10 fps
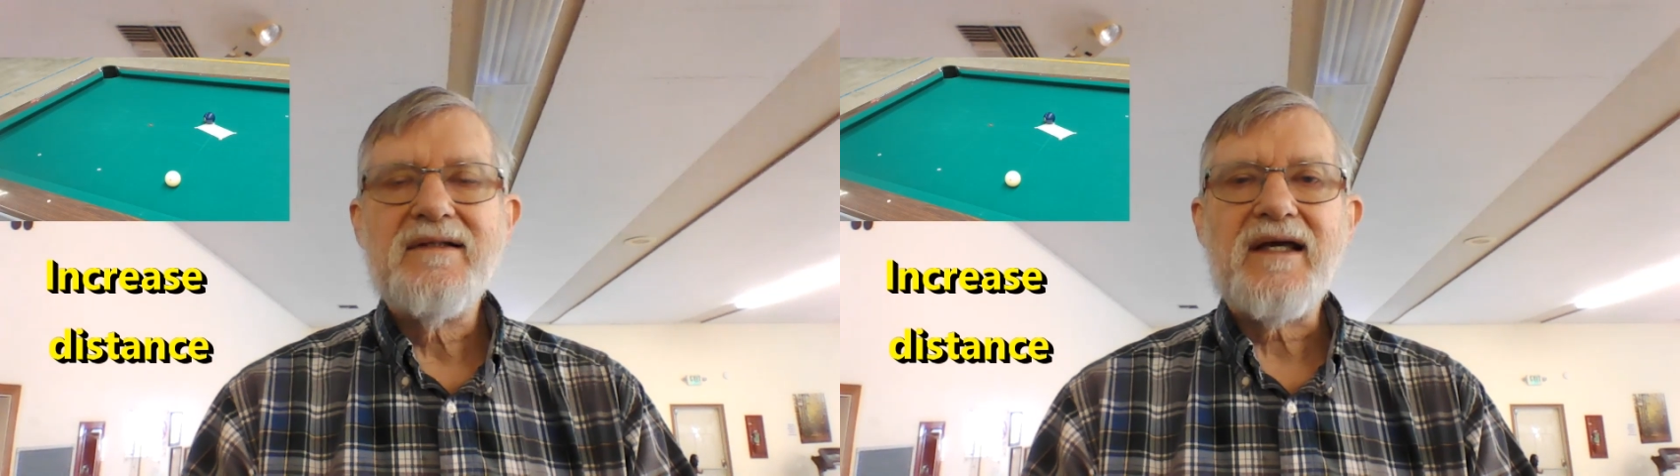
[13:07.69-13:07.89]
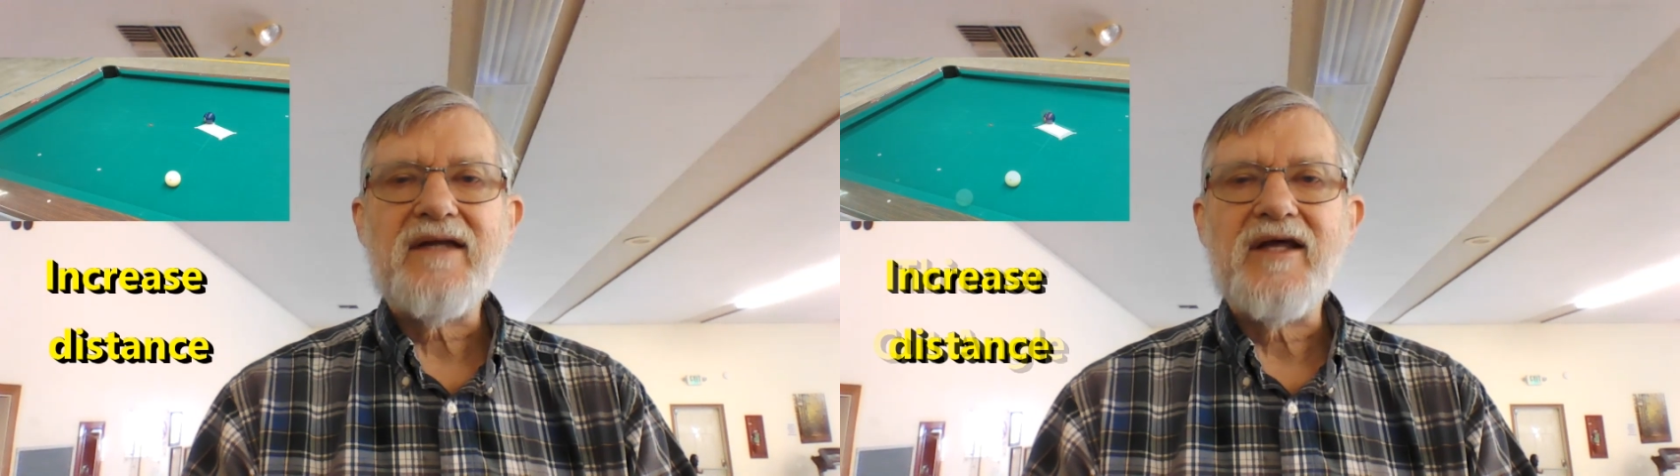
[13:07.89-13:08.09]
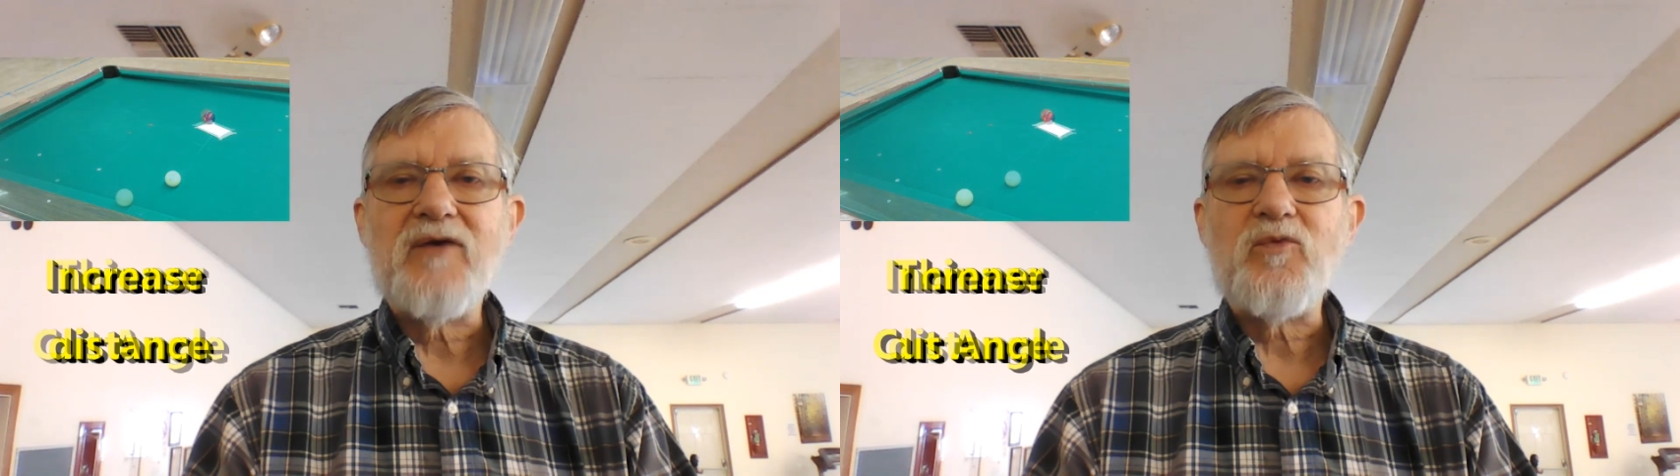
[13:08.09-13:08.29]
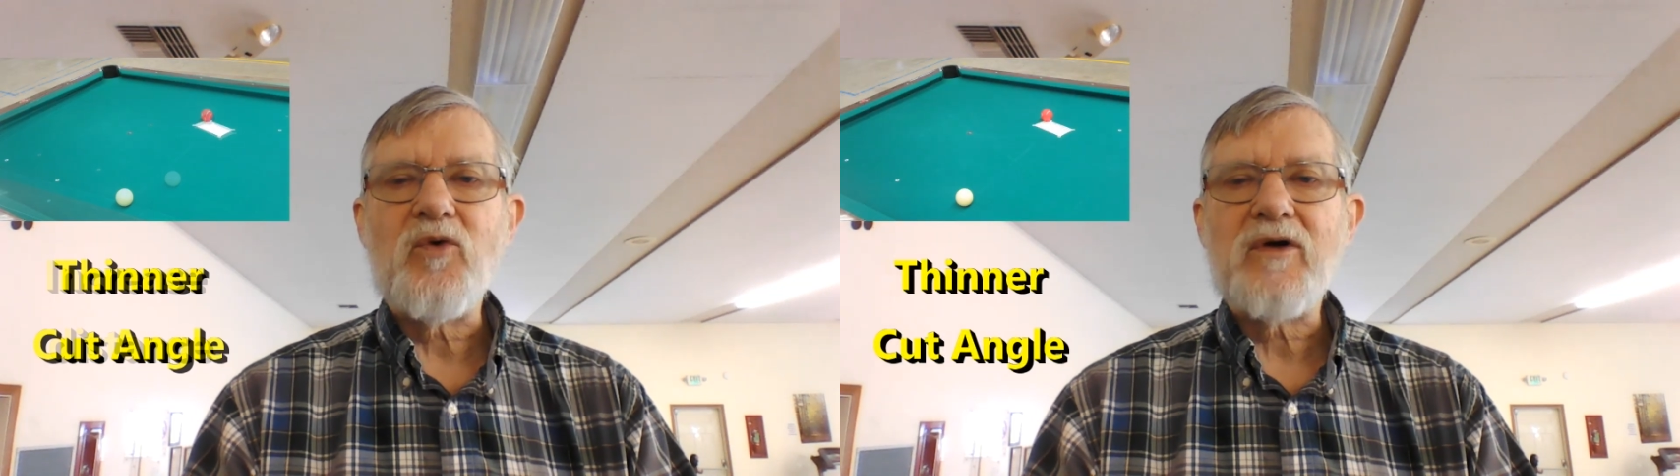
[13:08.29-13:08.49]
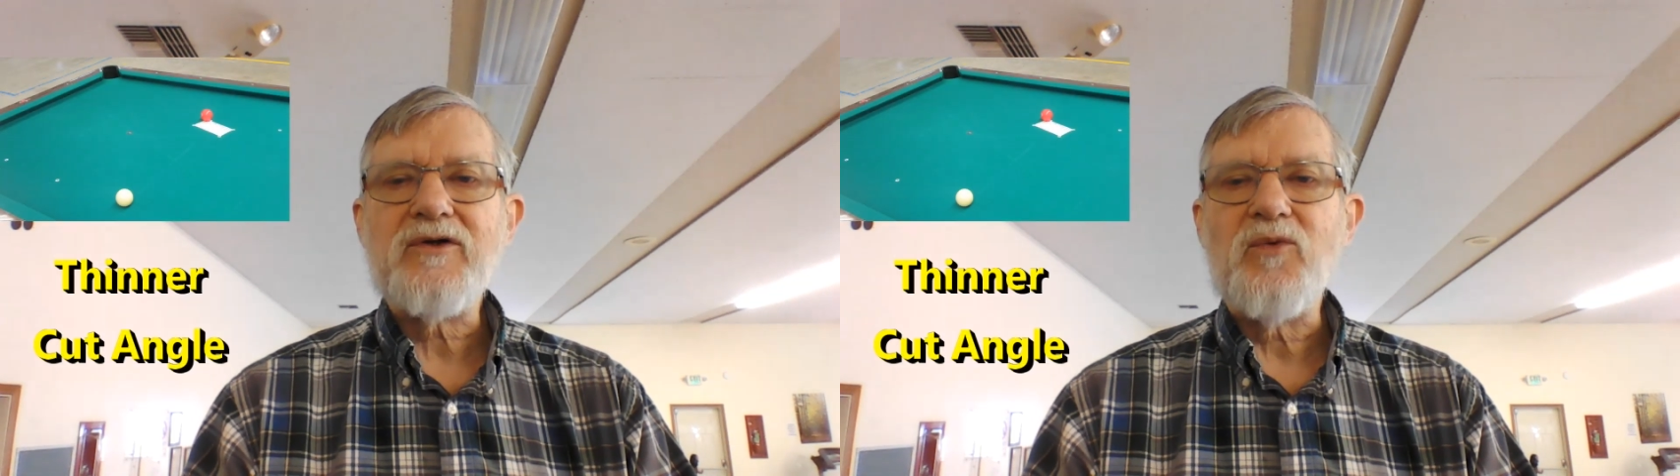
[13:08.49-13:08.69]
and then
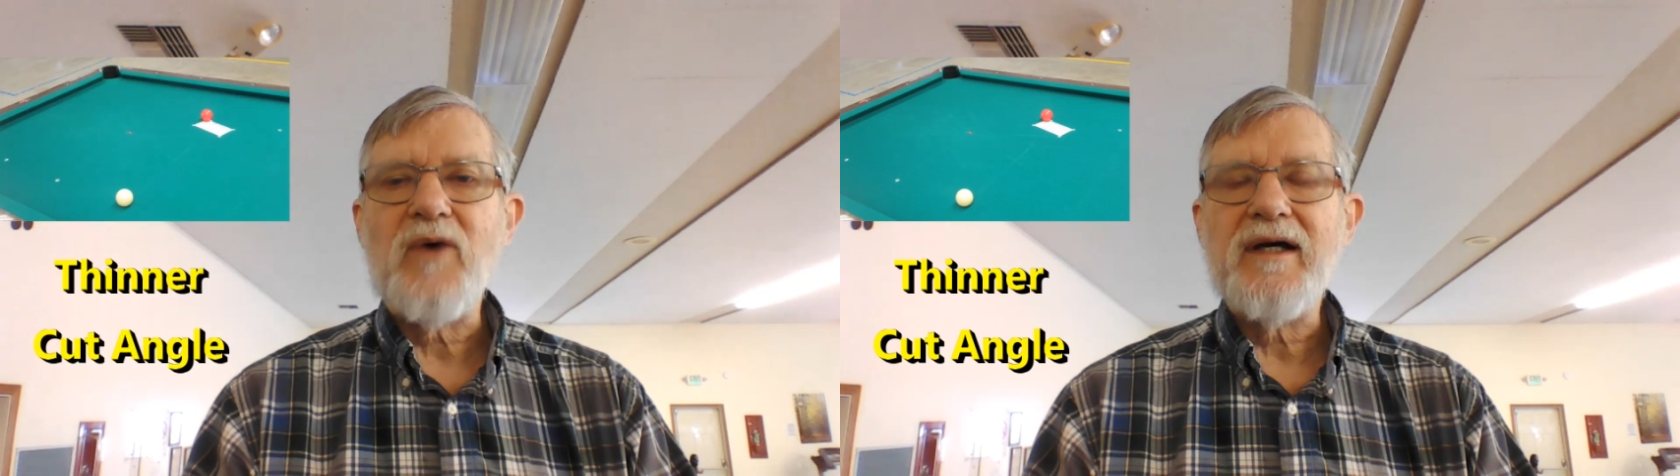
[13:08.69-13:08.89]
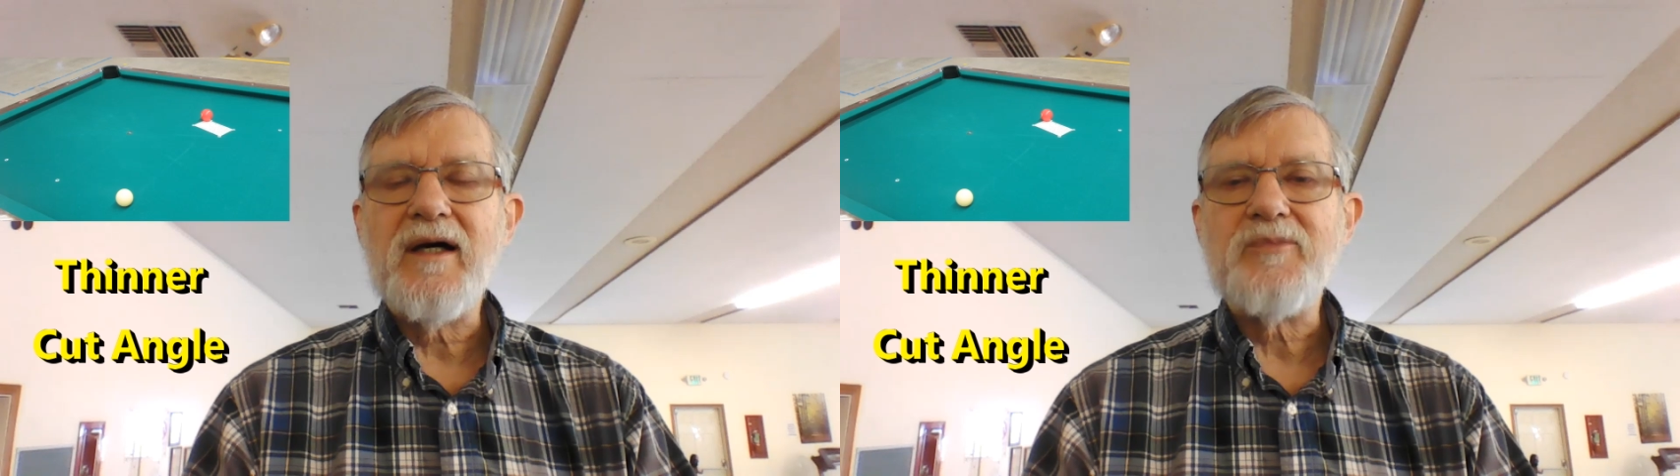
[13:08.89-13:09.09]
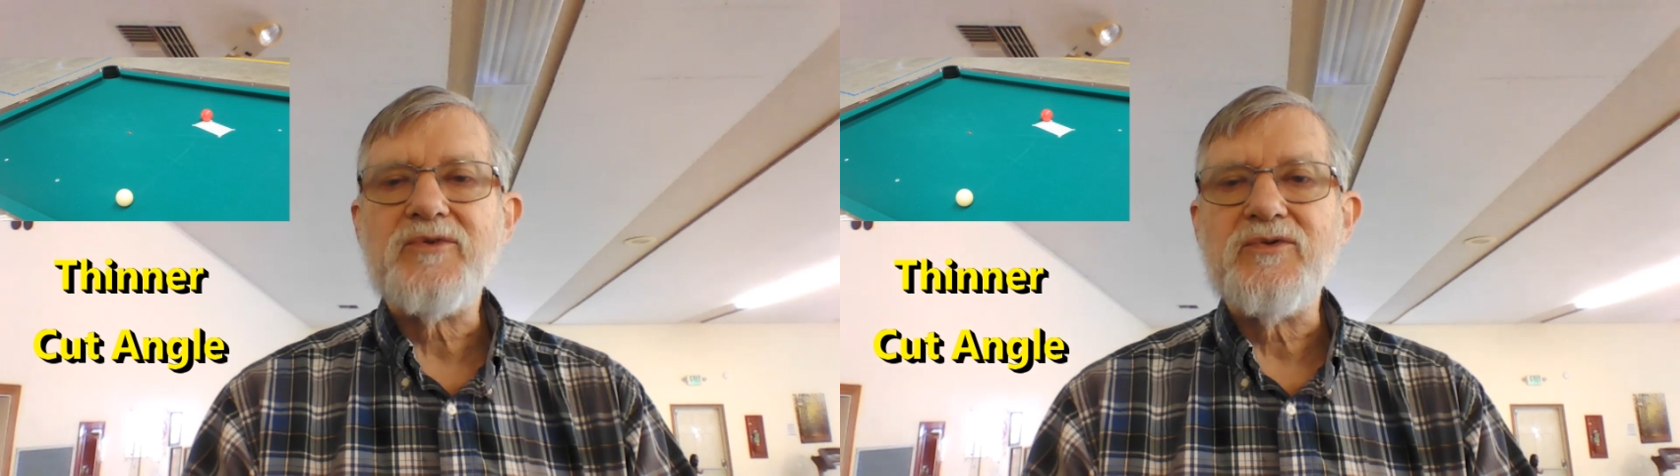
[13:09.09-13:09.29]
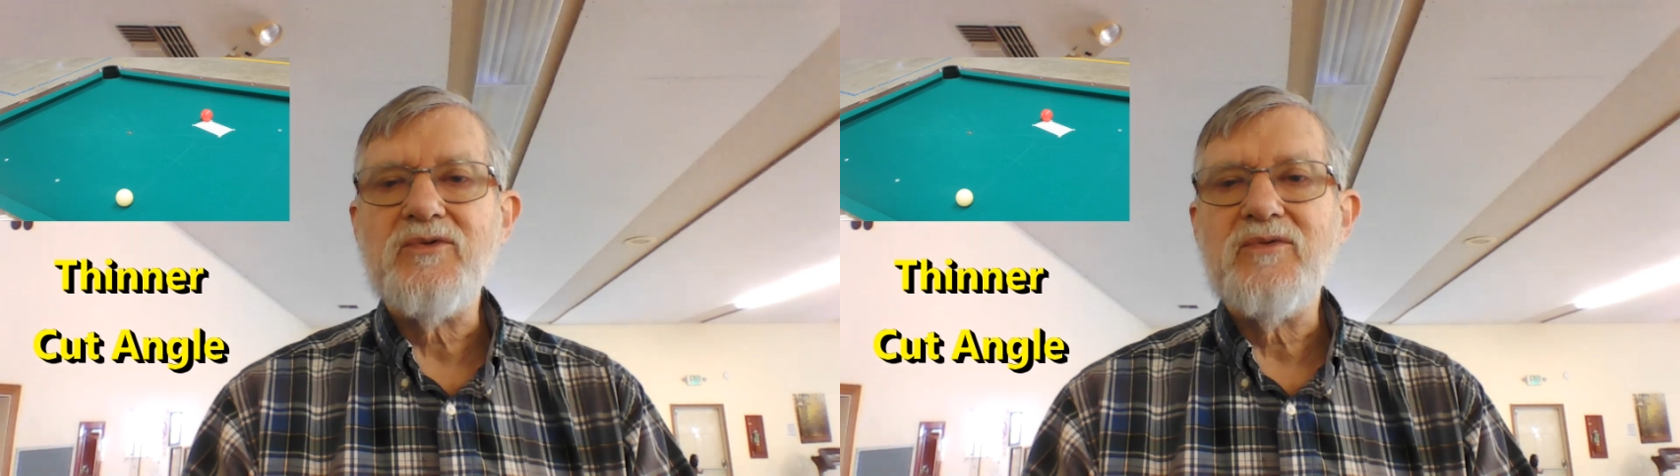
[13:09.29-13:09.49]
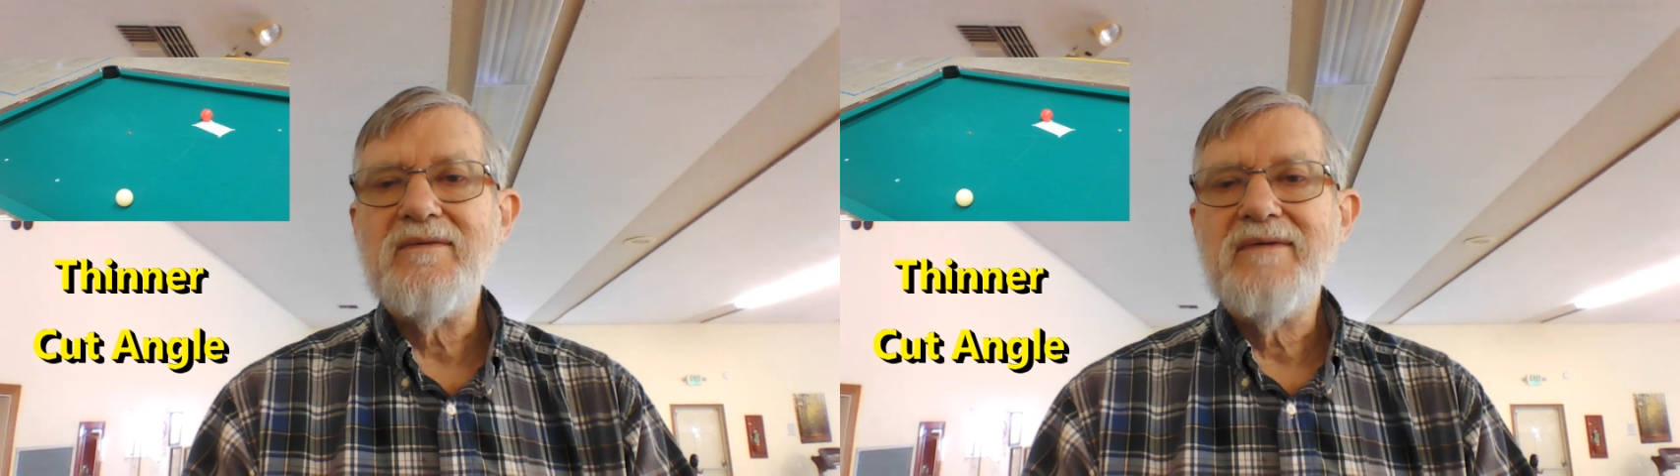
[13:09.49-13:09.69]
work your way up
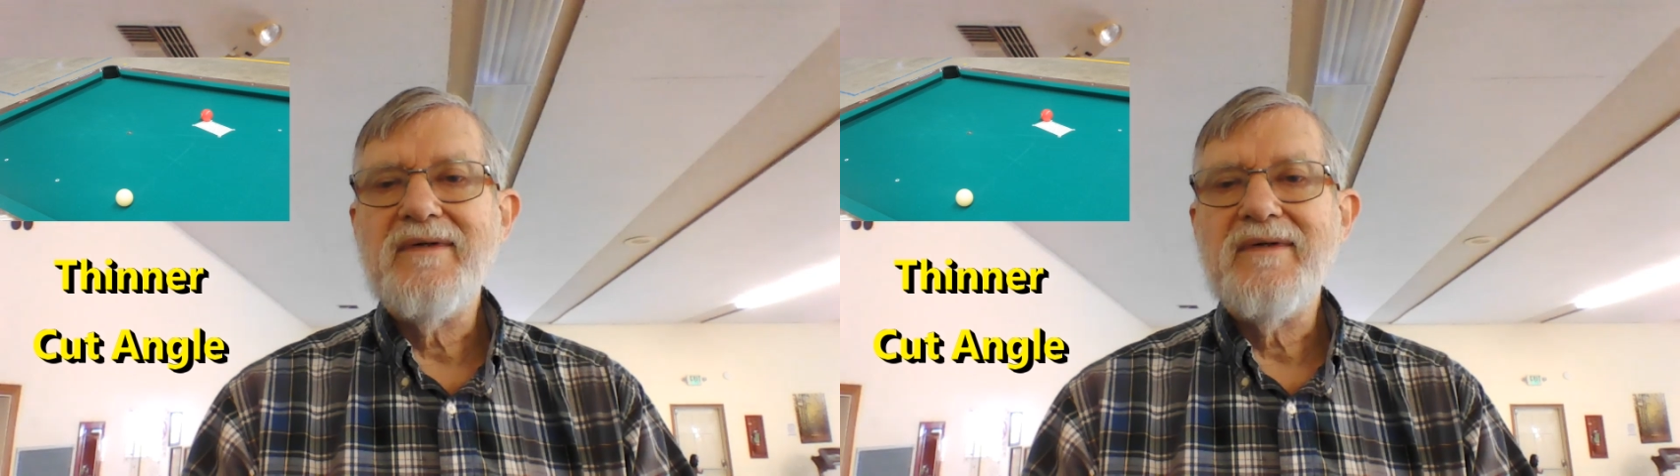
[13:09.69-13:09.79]
to